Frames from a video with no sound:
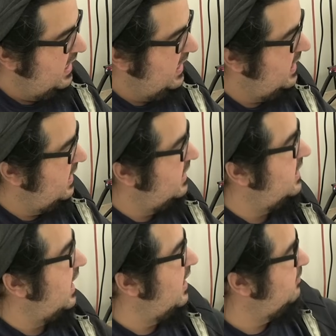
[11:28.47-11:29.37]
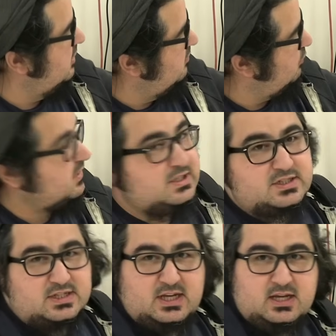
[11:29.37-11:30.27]
And I'm gonna bring this
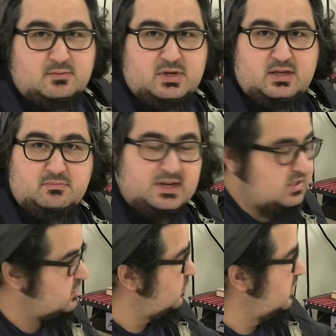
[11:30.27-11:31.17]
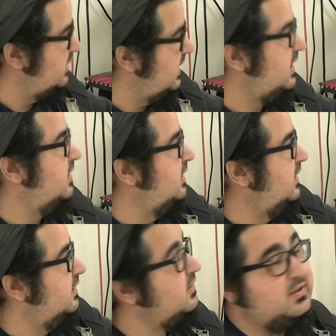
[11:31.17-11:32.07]
to him and make sure that
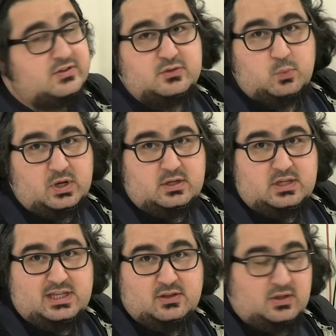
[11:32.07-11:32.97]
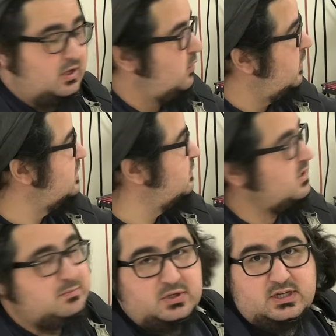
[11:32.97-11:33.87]
this is what he thought it was when
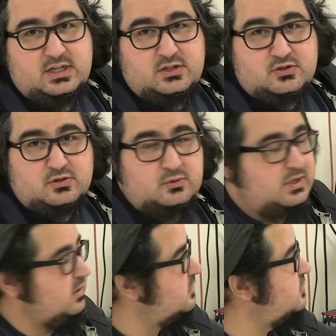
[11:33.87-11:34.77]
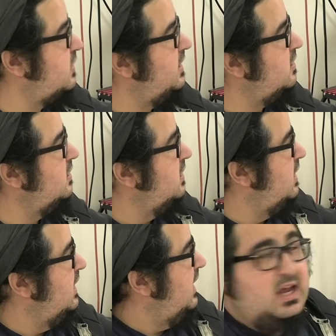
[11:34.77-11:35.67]
he put it into Illustrator.
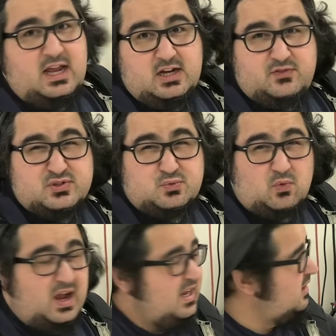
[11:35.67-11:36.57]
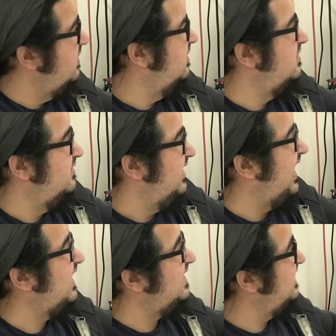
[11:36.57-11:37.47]
And if it's right,
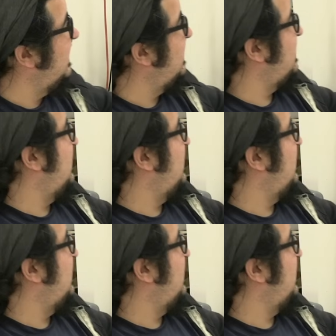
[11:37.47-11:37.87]
I can knock